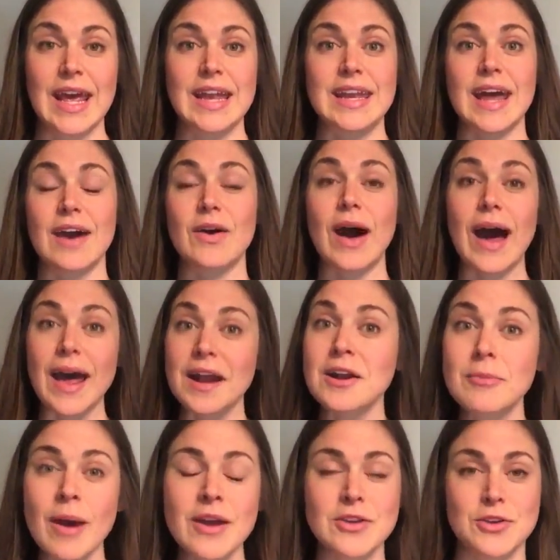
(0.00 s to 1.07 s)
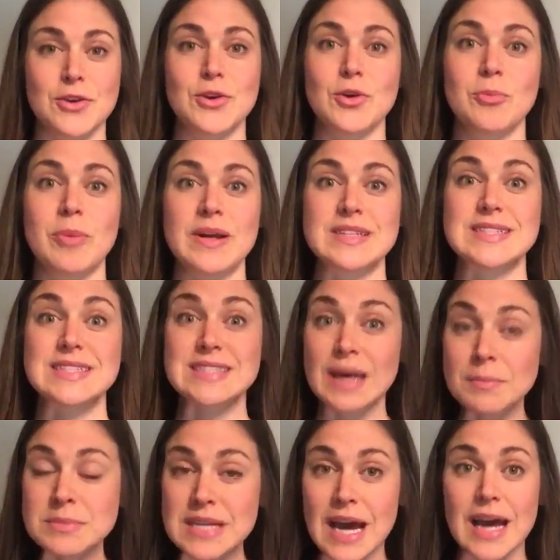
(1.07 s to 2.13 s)
Now, I don't know about you, but
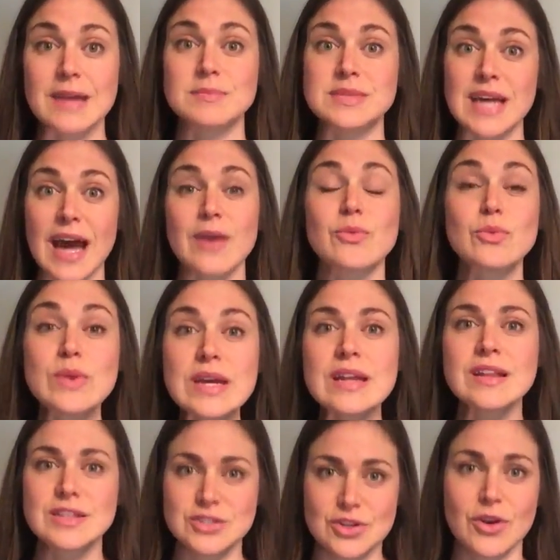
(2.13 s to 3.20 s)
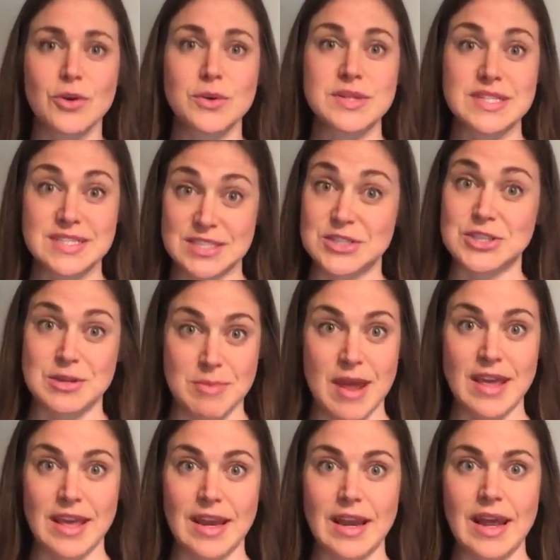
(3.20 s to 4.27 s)
sometimes I really struggle with decision
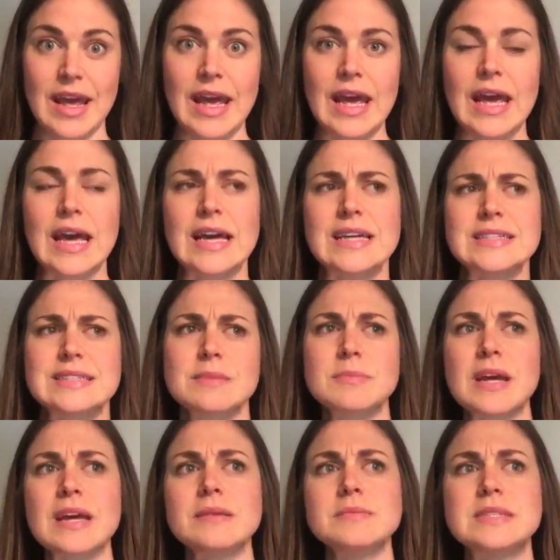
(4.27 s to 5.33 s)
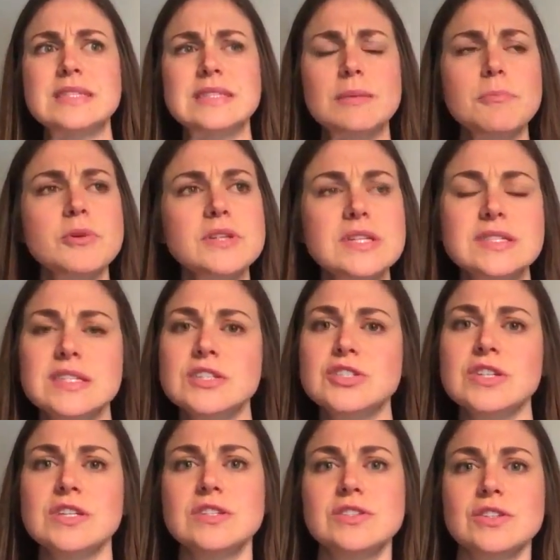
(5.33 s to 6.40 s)
making. Sometimes simple
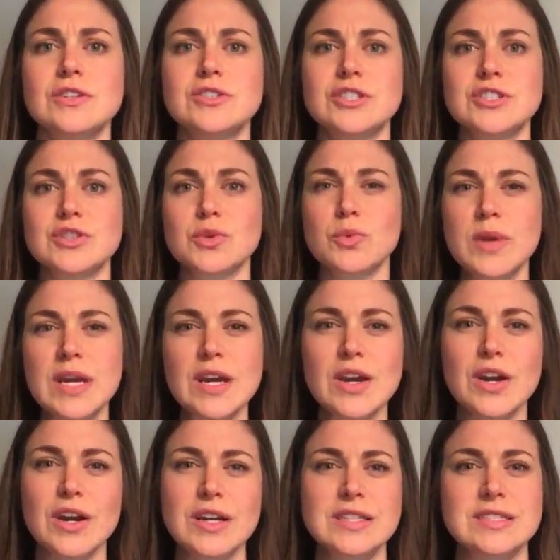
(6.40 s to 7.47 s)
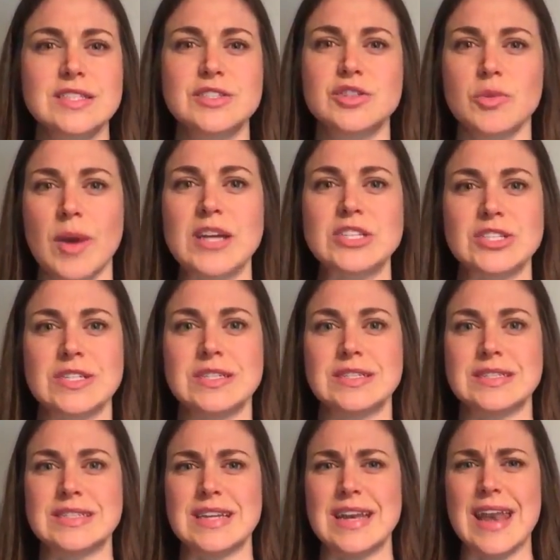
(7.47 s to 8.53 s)
decisions or just reoccurring
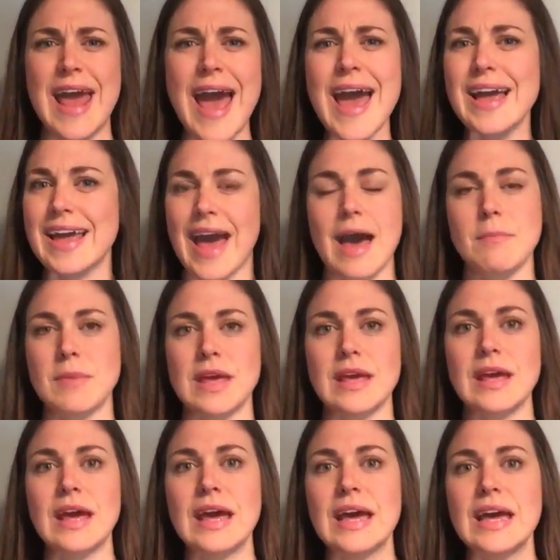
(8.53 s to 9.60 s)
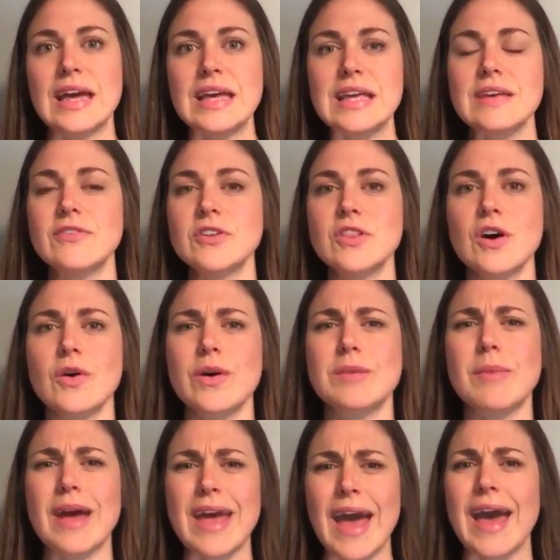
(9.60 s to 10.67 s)
situations nag at me, even though
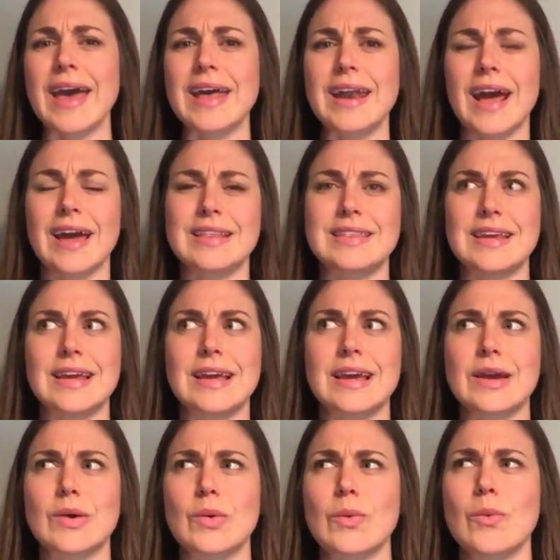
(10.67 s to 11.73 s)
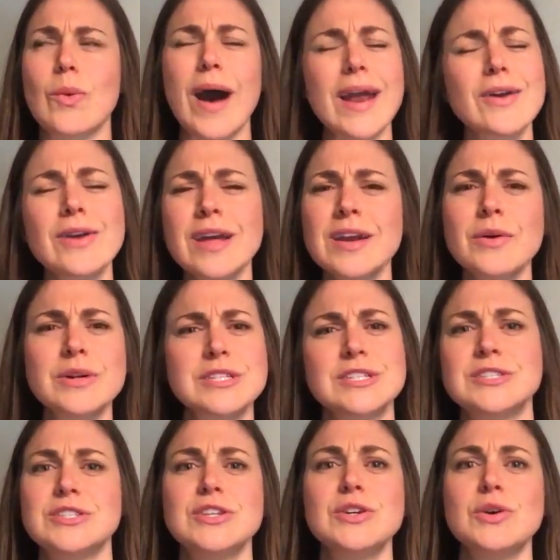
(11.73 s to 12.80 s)
in my head I think, why don't I know what
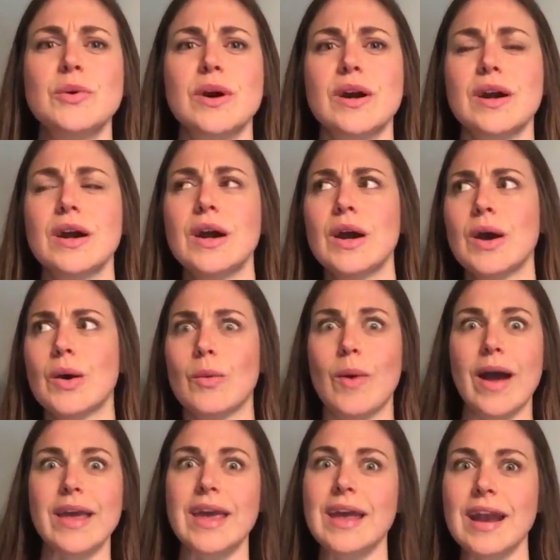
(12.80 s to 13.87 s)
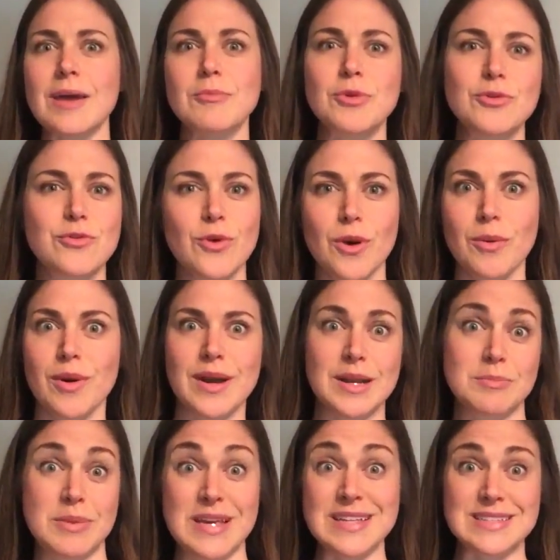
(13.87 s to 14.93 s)
to do, or why can't I move forward
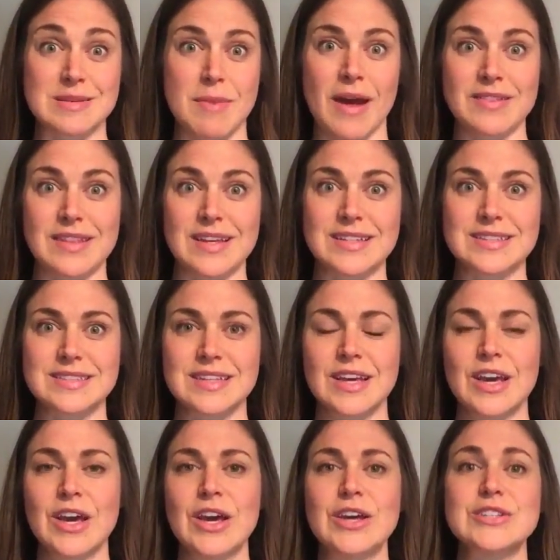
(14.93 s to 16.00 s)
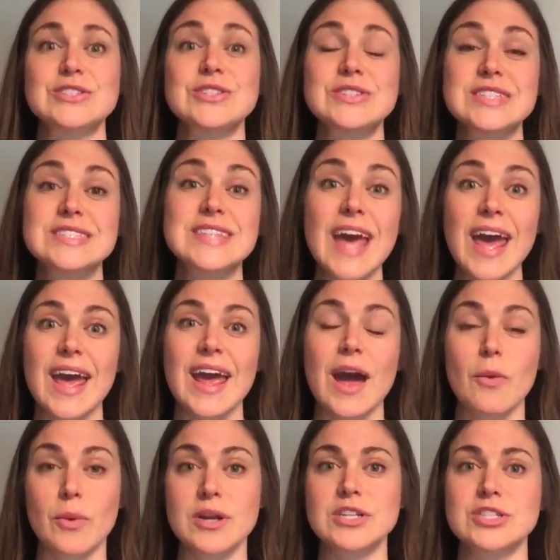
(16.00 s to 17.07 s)
in peace about this? So today
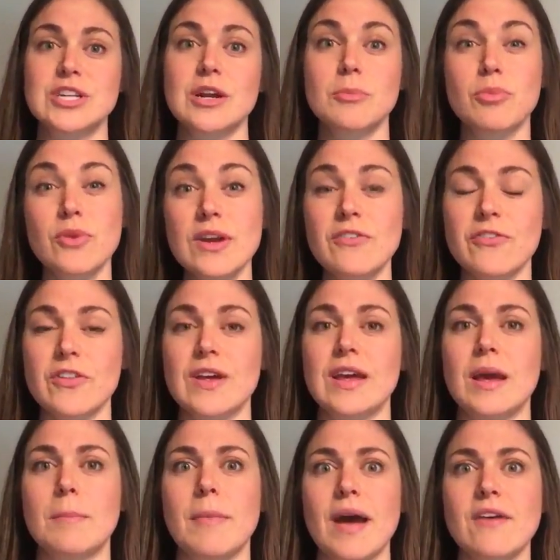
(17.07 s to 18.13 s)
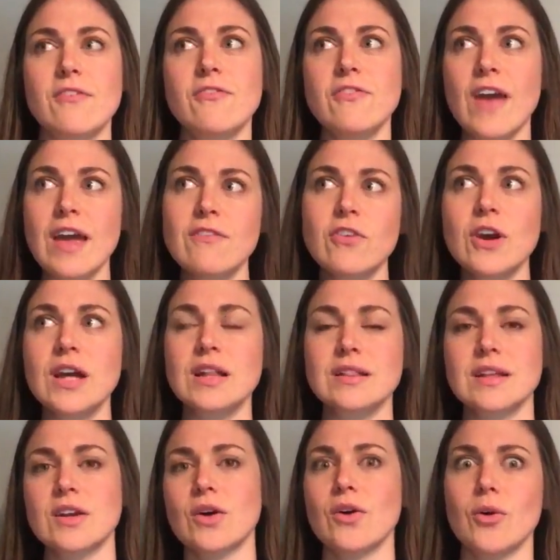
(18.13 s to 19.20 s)
I want to share briefly my favorite
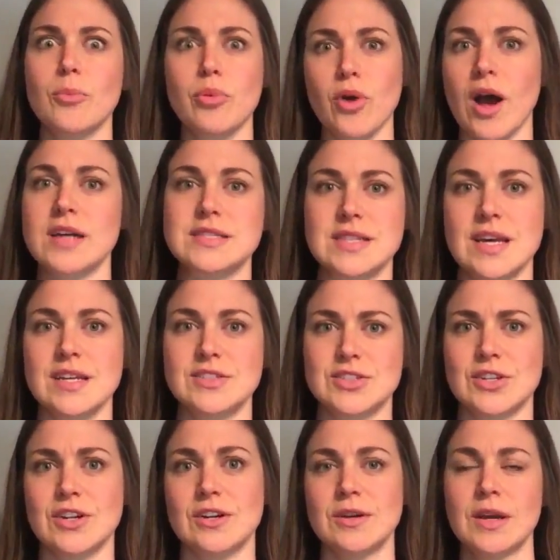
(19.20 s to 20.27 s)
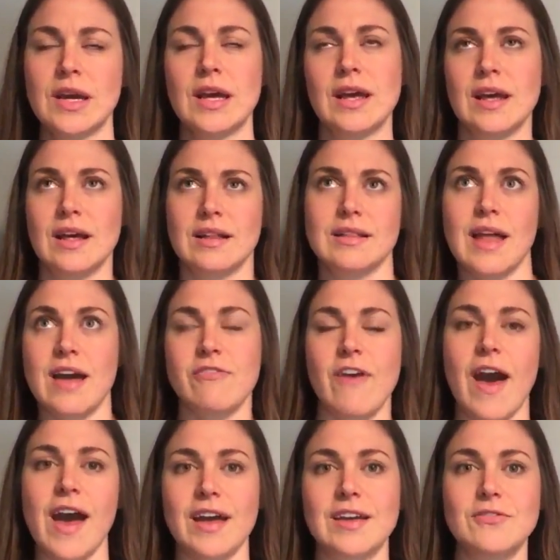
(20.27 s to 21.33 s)
little process or life
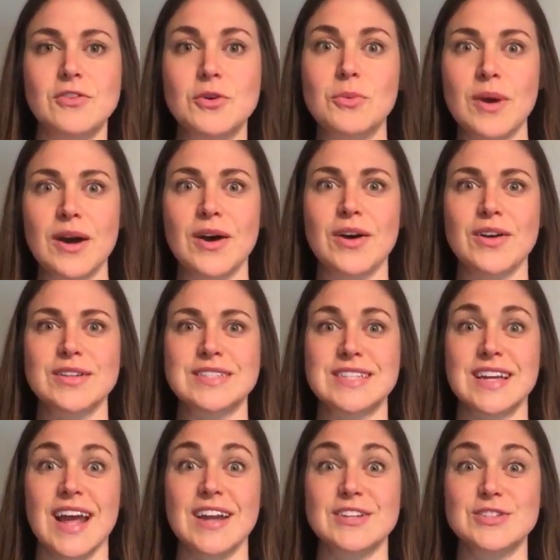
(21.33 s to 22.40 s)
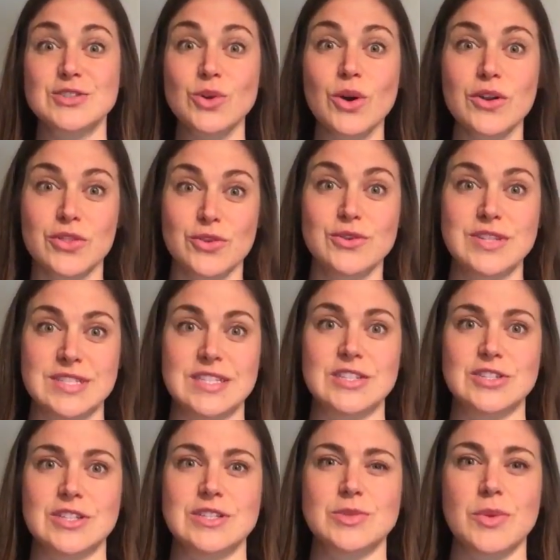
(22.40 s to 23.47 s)
hack, if you will, to kind of sort through
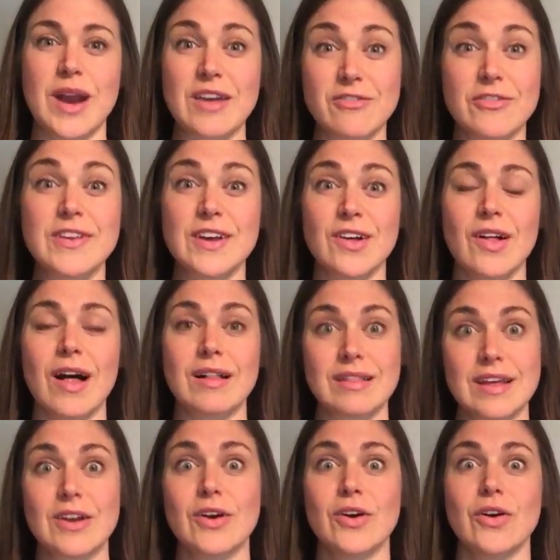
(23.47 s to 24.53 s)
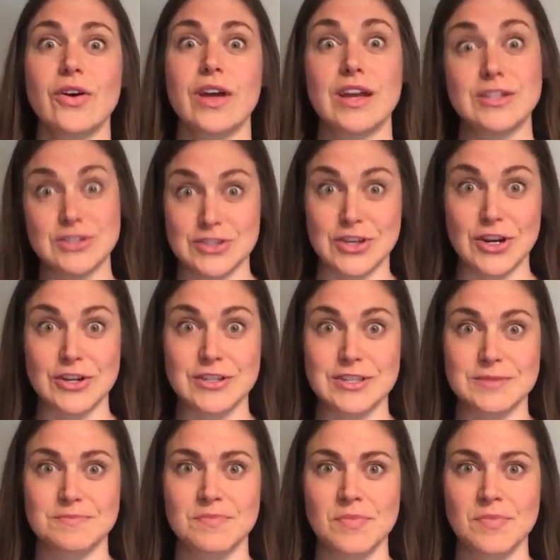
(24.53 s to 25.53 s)
decisions when I feel a little concerned.